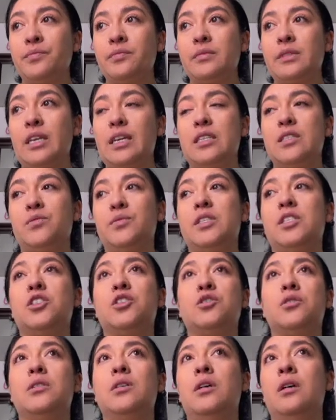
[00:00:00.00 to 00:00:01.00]

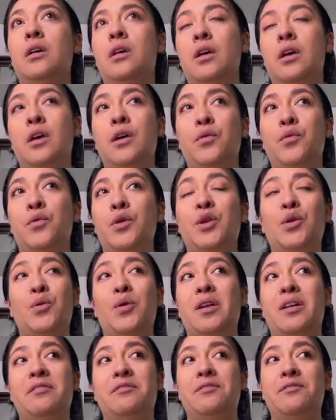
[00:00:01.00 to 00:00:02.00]
Because we don't
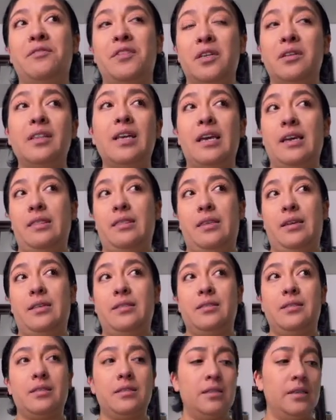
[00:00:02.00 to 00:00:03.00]
want to feel like
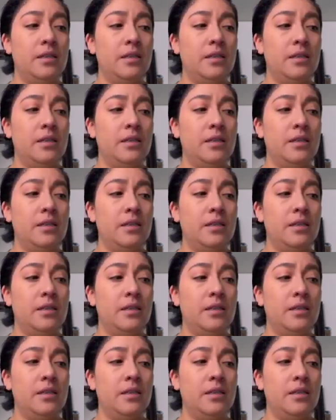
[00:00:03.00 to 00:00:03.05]
this.